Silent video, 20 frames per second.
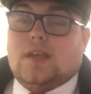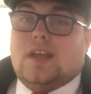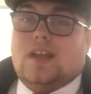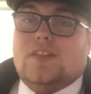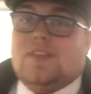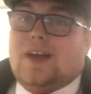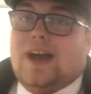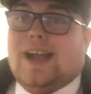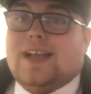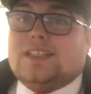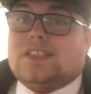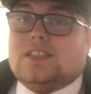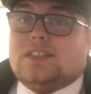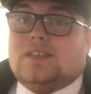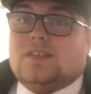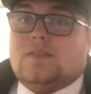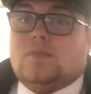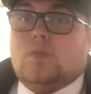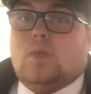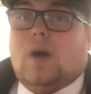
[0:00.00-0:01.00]
And that is
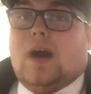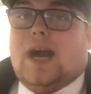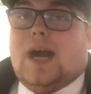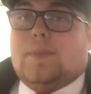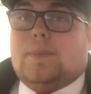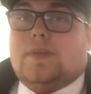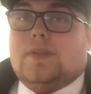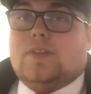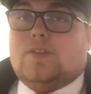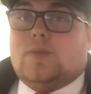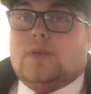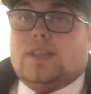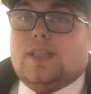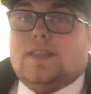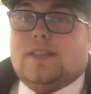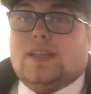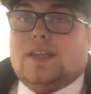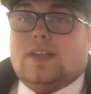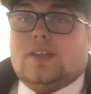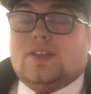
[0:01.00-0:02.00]
what happens
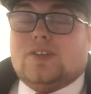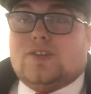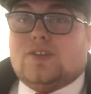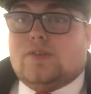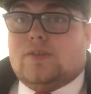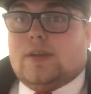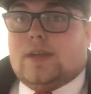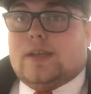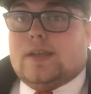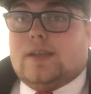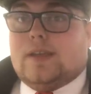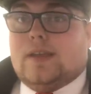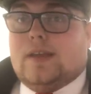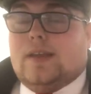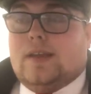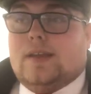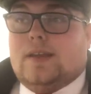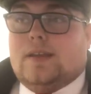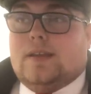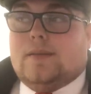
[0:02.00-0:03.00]
within the industry.
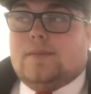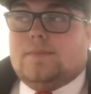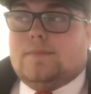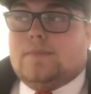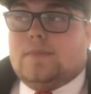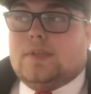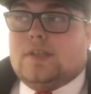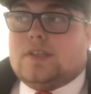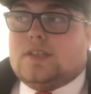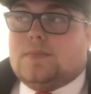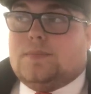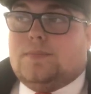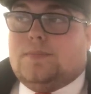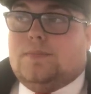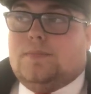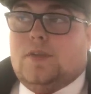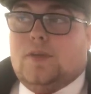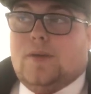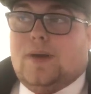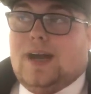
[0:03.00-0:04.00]

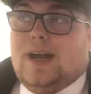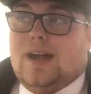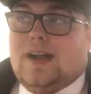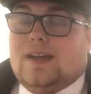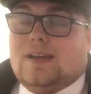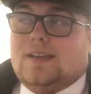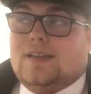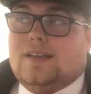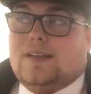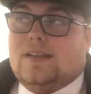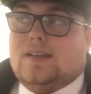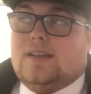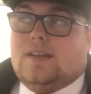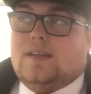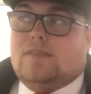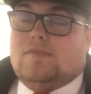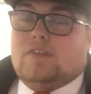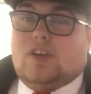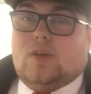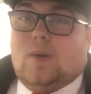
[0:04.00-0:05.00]
You are
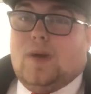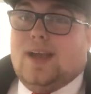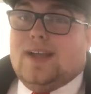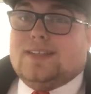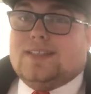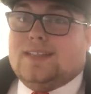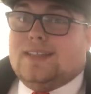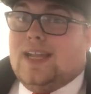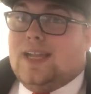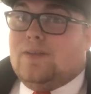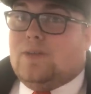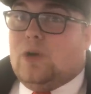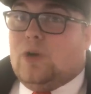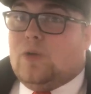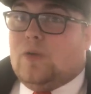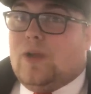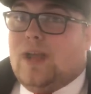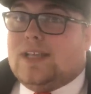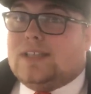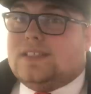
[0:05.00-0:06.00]
required to get your
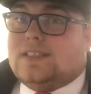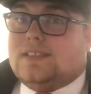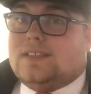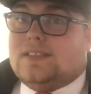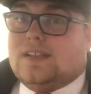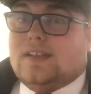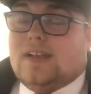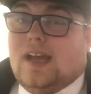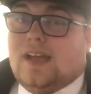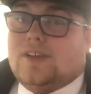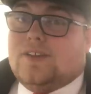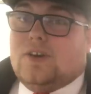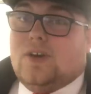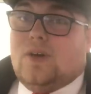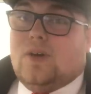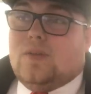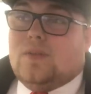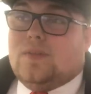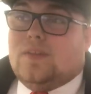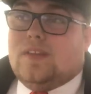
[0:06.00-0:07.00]
own rest, and I
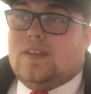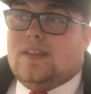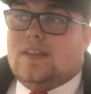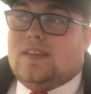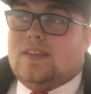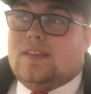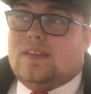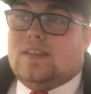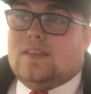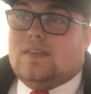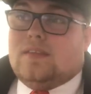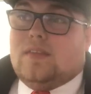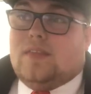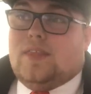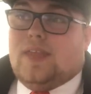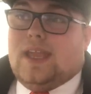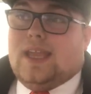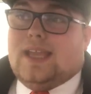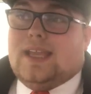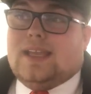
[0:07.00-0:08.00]
don't
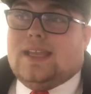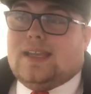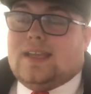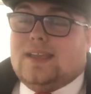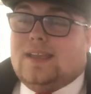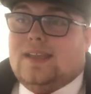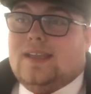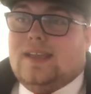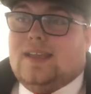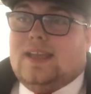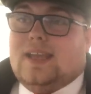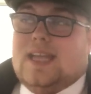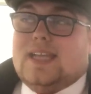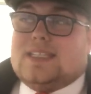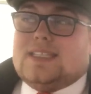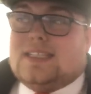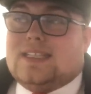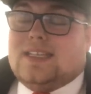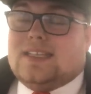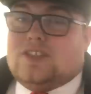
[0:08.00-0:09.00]
think
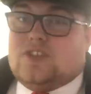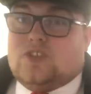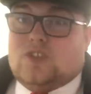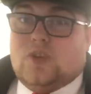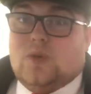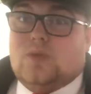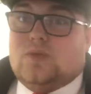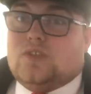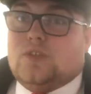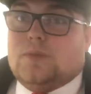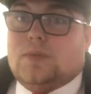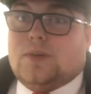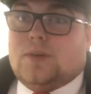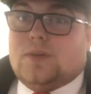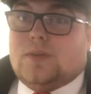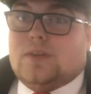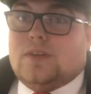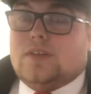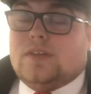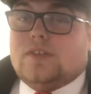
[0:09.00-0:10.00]
it's
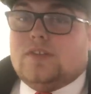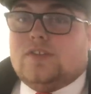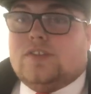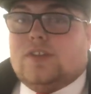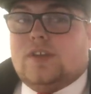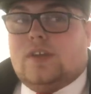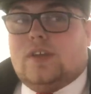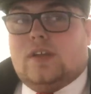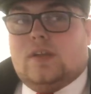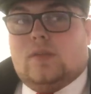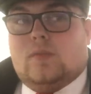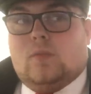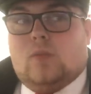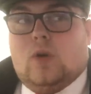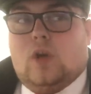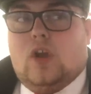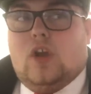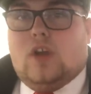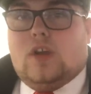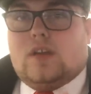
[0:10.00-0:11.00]
suitable to
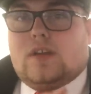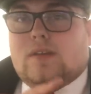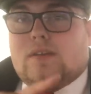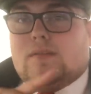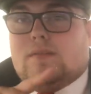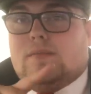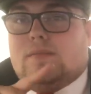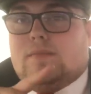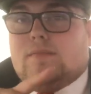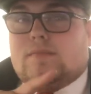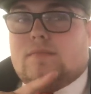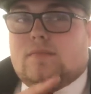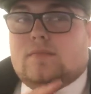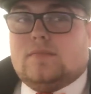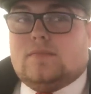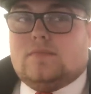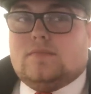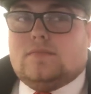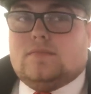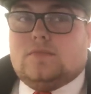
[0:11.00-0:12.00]
work,
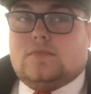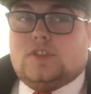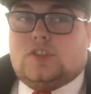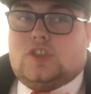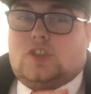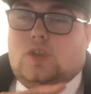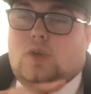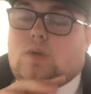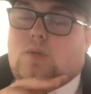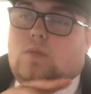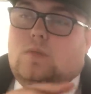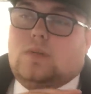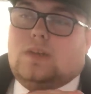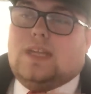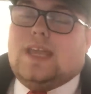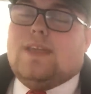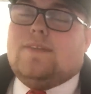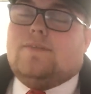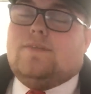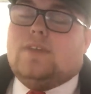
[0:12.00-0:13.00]
to
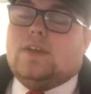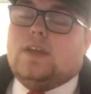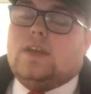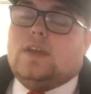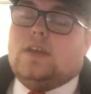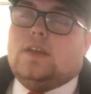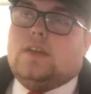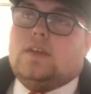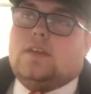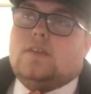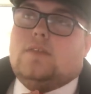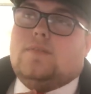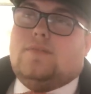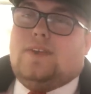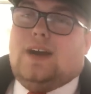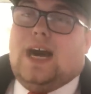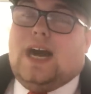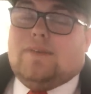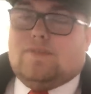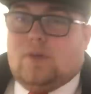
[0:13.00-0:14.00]
live
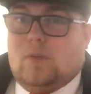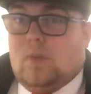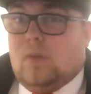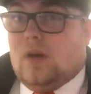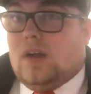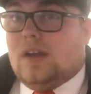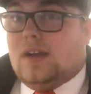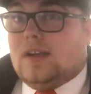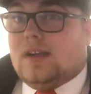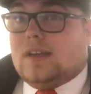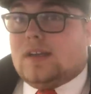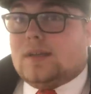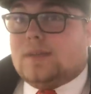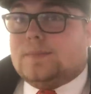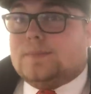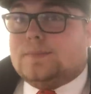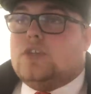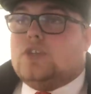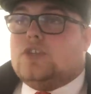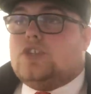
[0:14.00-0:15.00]
far from work.
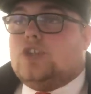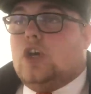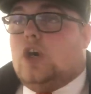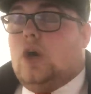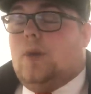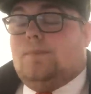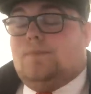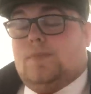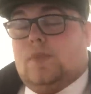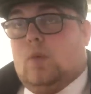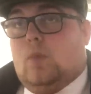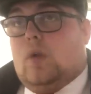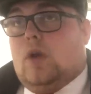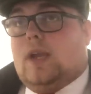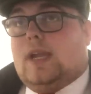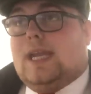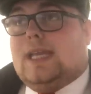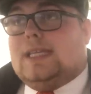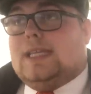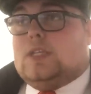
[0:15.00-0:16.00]
So,
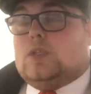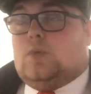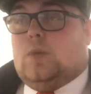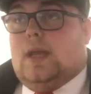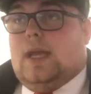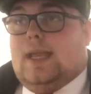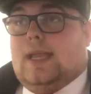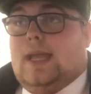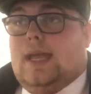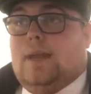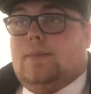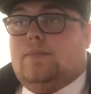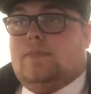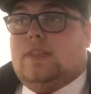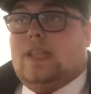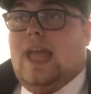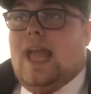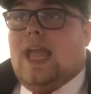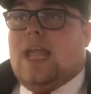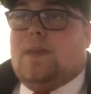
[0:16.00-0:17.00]
work it this way, yeah?
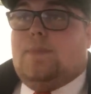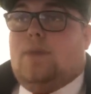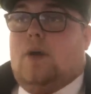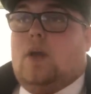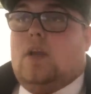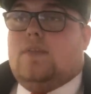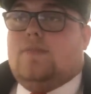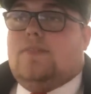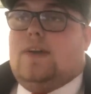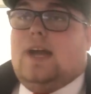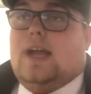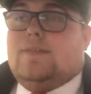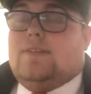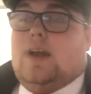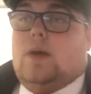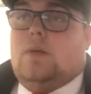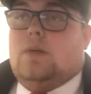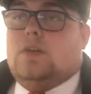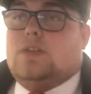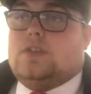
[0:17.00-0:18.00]
8.5
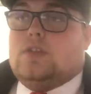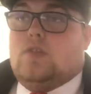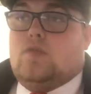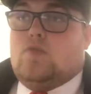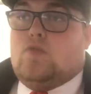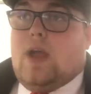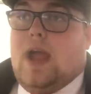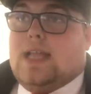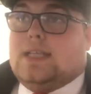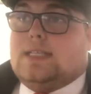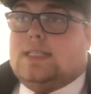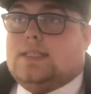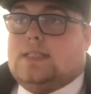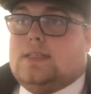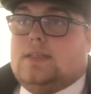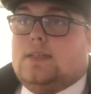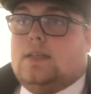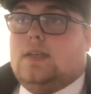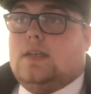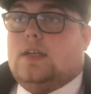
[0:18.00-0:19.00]
hours
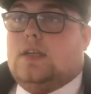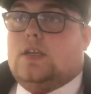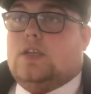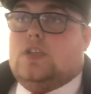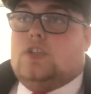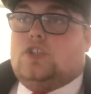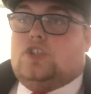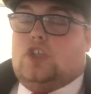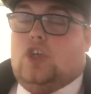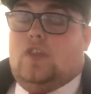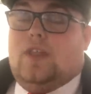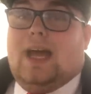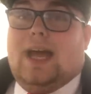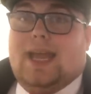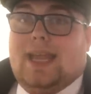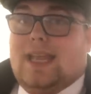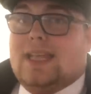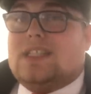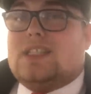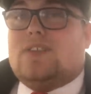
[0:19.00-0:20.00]
rest. So
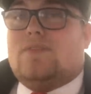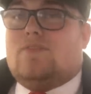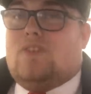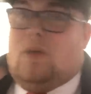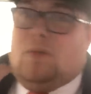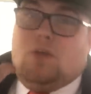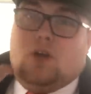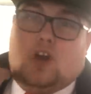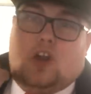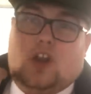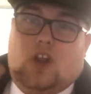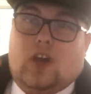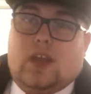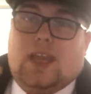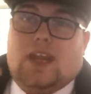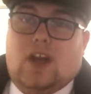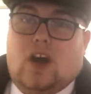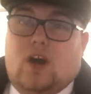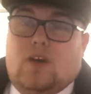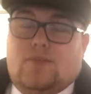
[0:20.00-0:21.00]
that is from
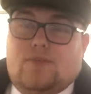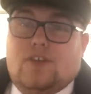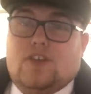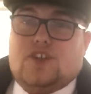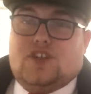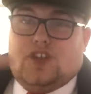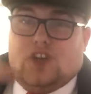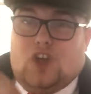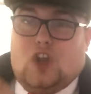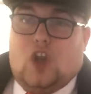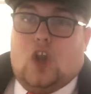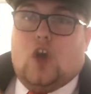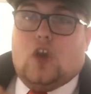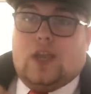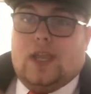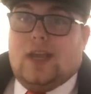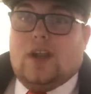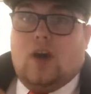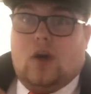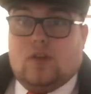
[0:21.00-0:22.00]
clocking off to
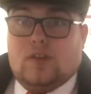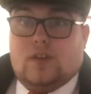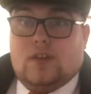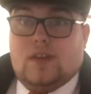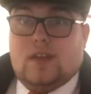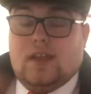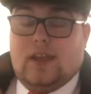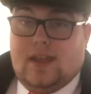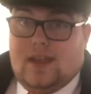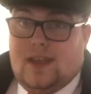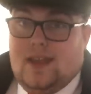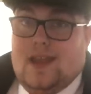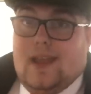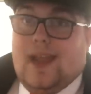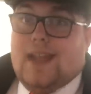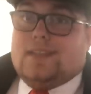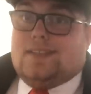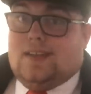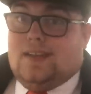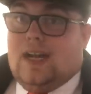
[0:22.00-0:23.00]
clocking on,
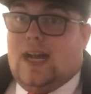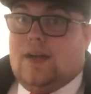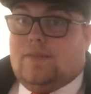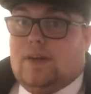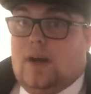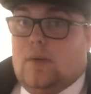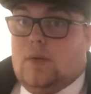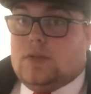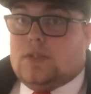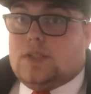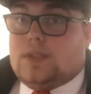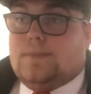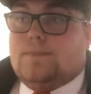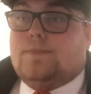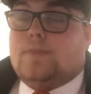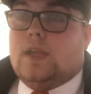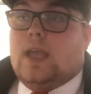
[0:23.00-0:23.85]
8.5 hours.